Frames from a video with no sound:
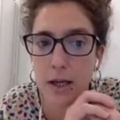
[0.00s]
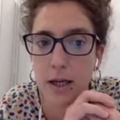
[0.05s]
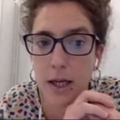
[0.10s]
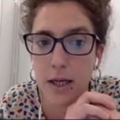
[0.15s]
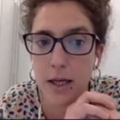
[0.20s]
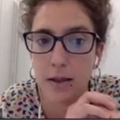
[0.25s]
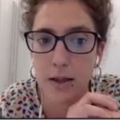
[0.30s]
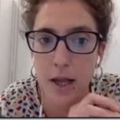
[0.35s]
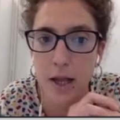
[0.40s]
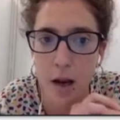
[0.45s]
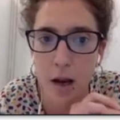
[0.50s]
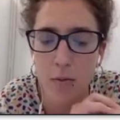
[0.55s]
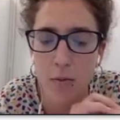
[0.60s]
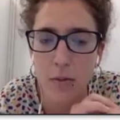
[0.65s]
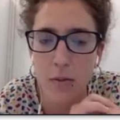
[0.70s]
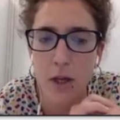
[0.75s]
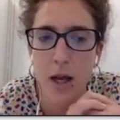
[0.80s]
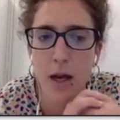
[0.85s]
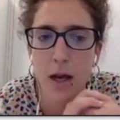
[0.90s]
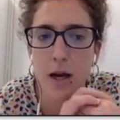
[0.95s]
in them
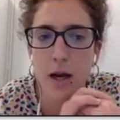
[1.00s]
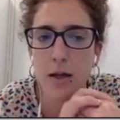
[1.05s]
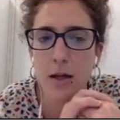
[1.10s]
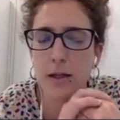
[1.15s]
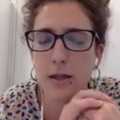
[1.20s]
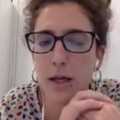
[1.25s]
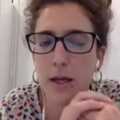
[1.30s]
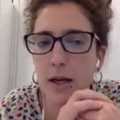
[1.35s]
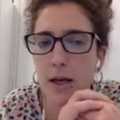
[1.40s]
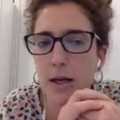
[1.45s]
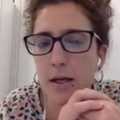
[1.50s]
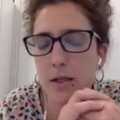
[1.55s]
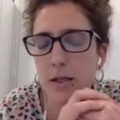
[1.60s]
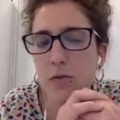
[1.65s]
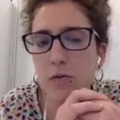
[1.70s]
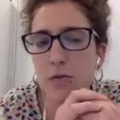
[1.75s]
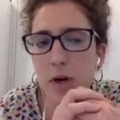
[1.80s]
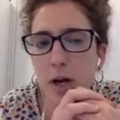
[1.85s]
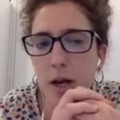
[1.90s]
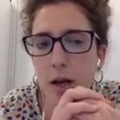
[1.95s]
is
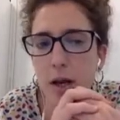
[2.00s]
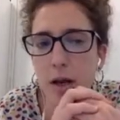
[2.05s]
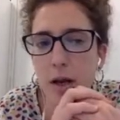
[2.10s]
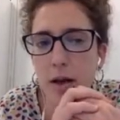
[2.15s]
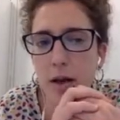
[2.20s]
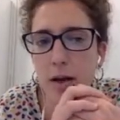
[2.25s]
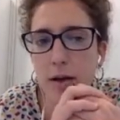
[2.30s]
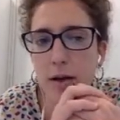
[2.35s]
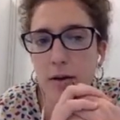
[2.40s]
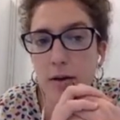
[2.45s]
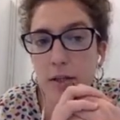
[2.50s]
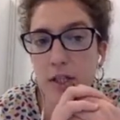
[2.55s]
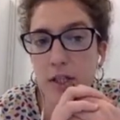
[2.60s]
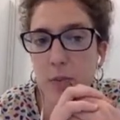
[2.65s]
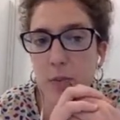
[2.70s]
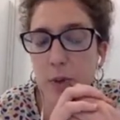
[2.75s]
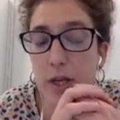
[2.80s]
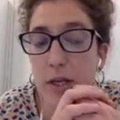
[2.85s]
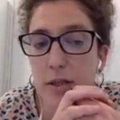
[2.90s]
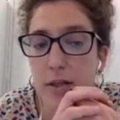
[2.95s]
really
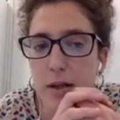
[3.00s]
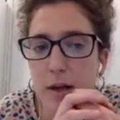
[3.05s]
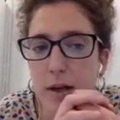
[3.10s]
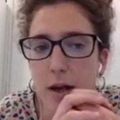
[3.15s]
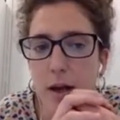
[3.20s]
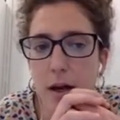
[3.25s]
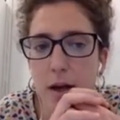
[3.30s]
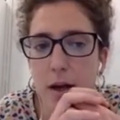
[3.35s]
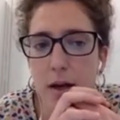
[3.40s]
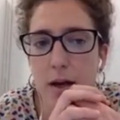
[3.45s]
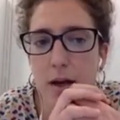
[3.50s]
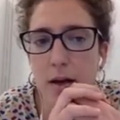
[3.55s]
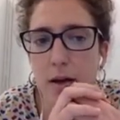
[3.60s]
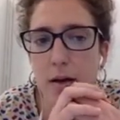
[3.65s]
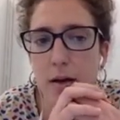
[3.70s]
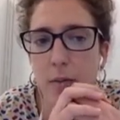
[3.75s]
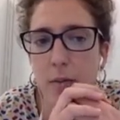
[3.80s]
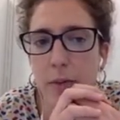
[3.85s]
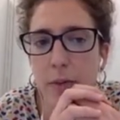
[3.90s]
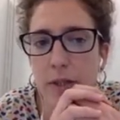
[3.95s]
special
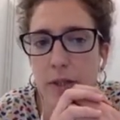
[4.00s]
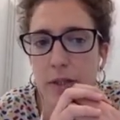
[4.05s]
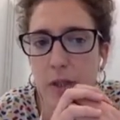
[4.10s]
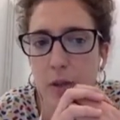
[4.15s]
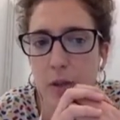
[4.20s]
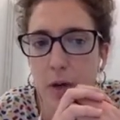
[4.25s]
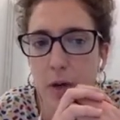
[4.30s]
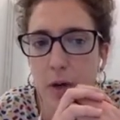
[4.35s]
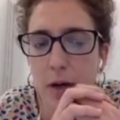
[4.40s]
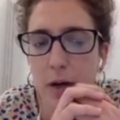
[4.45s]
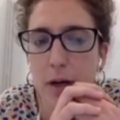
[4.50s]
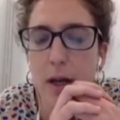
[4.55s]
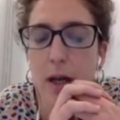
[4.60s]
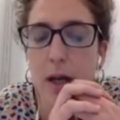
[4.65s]
and particularly.